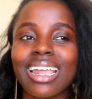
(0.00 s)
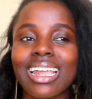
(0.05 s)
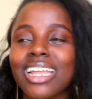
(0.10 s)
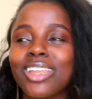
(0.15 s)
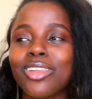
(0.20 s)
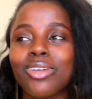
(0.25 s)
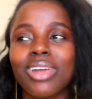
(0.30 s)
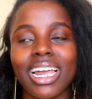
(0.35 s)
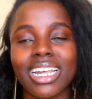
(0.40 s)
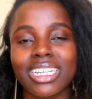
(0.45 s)

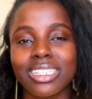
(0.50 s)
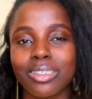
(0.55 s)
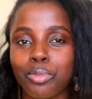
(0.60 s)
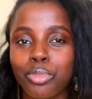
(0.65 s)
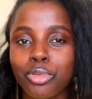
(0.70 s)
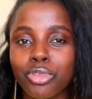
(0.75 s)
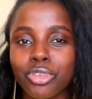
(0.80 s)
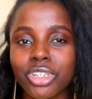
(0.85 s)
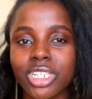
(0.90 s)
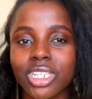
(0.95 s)
can you guys
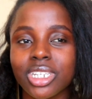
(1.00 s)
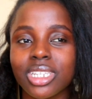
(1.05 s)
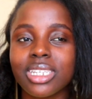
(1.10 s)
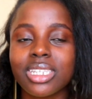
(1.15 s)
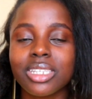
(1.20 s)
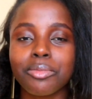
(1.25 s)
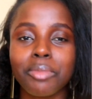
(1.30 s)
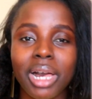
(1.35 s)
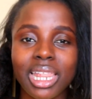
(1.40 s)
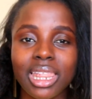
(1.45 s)
push
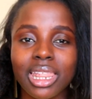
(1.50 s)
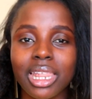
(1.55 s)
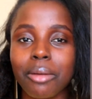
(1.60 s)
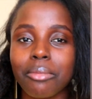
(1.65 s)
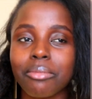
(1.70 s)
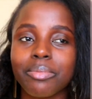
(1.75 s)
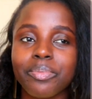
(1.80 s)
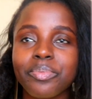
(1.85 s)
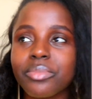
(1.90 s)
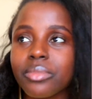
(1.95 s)
this month?
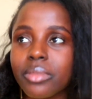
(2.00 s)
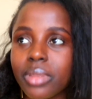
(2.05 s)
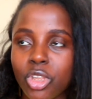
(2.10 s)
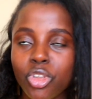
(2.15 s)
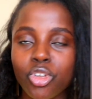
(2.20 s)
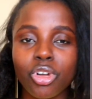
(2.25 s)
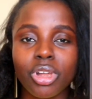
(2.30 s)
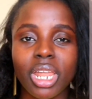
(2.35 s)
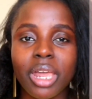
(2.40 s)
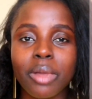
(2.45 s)
I'm
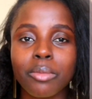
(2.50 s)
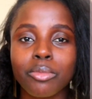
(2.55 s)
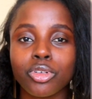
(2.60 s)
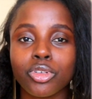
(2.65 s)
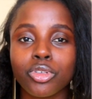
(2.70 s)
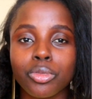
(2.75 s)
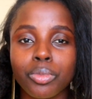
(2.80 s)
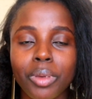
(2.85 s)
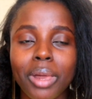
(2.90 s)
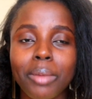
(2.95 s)
not
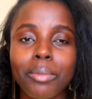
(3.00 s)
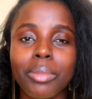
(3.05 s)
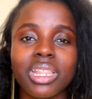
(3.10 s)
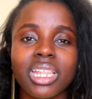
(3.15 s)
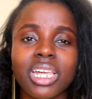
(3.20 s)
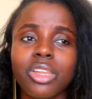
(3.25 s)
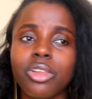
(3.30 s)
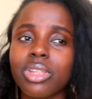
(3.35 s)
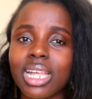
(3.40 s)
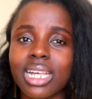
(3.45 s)
able to pay. But
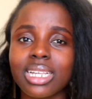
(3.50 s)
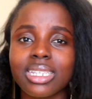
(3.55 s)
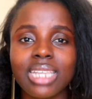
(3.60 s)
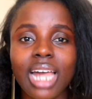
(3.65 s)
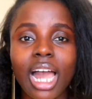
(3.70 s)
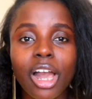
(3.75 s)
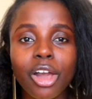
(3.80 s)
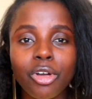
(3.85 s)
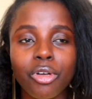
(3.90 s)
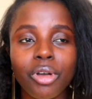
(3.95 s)
then with a
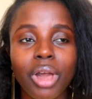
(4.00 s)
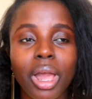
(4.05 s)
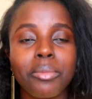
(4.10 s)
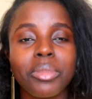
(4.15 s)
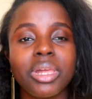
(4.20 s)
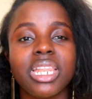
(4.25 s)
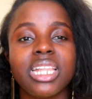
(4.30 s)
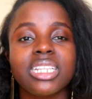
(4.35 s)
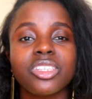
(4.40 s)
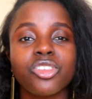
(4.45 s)
SACCO, I
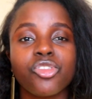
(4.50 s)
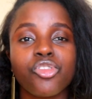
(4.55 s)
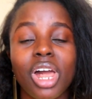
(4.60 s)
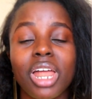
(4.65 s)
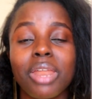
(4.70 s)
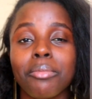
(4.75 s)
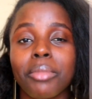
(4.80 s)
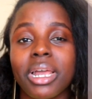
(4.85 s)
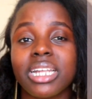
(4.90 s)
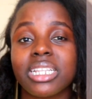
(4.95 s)
mean, it's
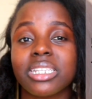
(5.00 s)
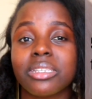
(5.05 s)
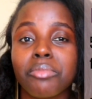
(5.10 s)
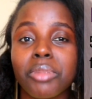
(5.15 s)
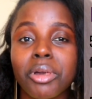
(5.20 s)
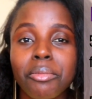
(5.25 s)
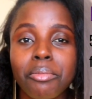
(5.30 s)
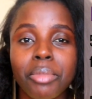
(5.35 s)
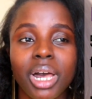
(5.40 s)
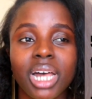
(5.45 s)
run by its
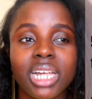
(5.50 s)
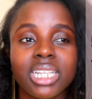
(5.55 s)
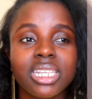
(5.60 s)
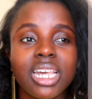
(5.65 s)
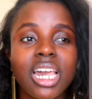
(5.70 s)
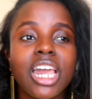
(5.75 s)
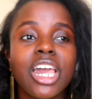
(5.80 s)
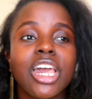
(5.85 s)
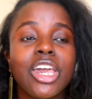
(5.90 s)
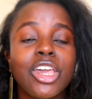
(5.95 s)
members.
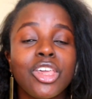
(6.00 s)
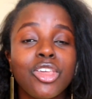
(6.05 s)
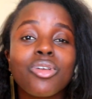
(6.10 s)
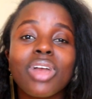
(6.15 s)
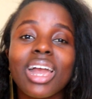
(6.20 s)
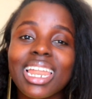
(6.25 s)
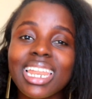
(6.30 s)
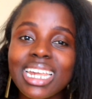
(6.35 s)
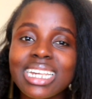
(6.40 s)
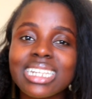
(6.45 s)
You
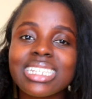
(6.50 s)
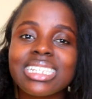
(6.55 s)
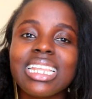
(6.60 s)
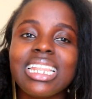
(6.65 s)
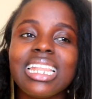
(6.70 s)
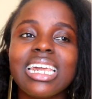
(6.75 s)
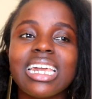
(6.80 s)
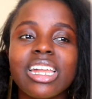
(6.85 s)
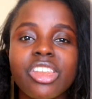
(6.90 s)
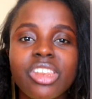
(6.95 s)
can
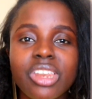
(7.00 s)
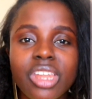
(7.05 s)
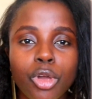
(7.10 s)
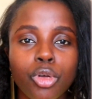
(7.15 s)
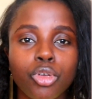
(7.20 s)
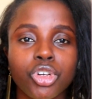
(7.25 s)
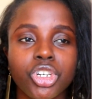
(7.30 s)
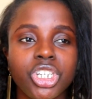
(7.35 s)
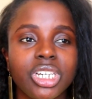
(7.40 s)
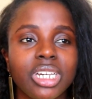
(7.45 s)
easily
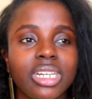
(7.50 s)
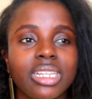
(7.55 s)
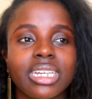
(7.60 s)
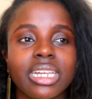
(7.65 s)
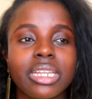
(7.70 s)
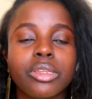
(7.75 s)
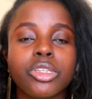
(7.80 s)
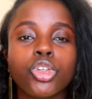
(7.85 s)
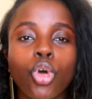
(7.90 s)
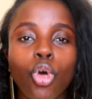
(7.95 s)
negotiate
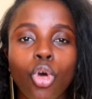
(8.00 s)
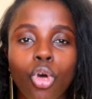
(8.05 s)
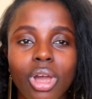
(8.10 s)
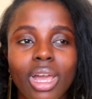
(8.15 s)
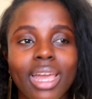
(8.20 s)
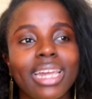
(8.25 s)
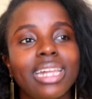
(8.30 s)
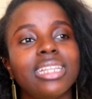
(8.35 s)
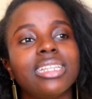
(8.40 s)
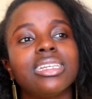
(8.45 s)
and
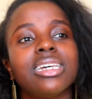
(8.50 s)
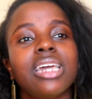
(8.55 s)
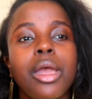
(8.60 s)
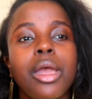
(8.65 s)
talk and